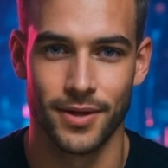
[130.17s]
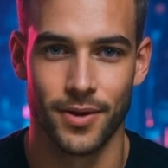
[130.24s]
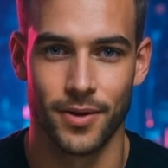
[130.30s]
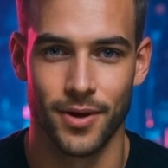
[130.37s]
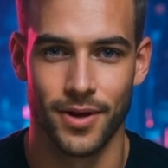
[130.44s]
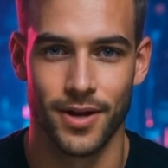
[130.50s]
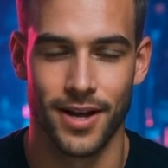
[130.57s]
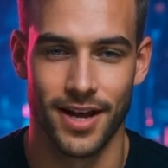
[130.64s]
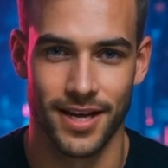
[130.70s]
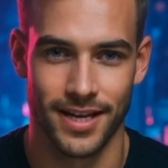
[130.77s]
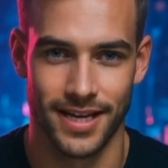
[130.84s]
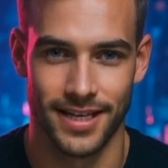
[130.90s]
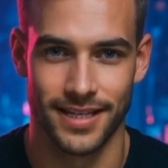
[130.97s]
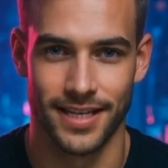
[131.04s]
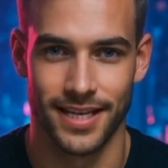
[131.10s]
We like our
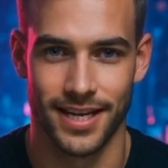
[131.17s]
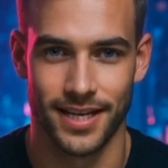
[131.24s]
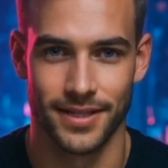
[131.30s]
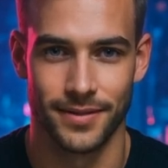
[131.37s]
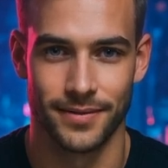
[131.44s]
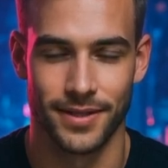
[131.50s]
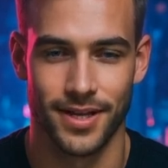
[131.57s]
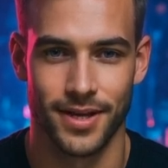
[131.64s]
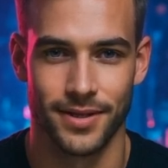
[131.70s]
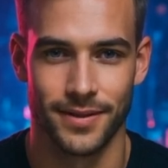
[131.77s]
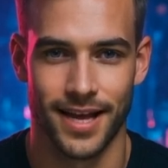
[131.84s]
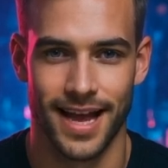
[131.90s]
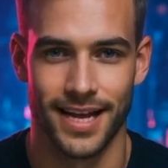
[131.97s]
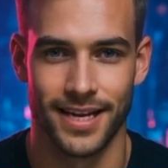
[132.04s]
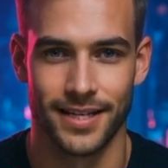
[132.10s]
engineers
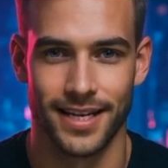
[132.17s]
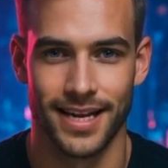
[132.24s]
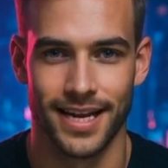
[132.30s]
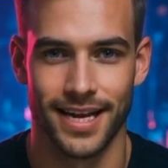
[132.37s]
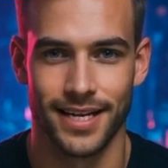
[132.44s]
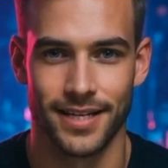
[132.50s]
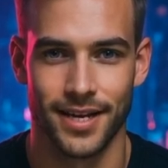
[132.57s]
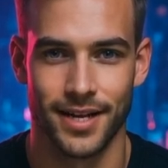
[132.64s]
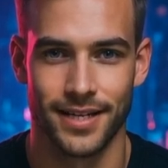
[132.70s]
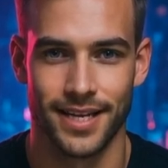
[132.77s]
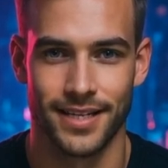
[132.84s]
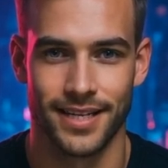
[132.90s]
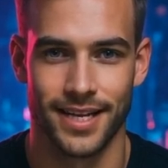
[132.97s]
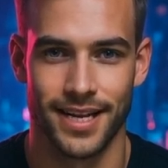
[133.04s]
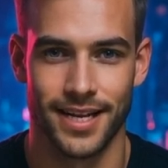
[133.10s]
verified and our
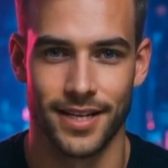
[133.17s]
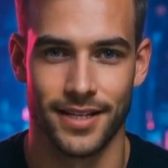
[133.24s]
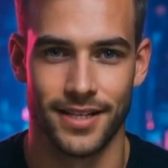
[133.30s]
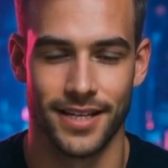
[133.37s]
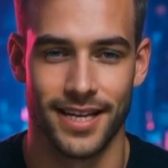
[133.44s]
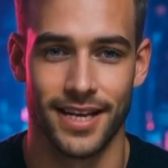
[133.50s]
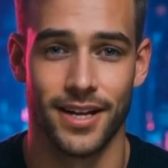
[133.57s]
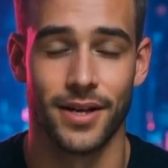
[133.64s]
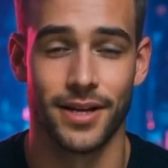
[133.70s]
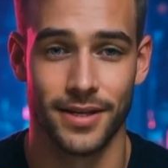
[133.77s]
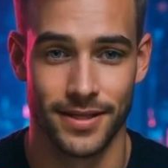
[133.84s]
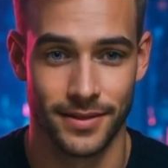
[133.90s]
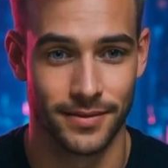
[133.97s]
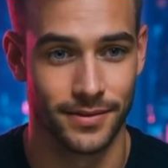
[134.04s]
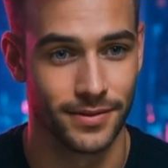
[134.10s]
containers secure.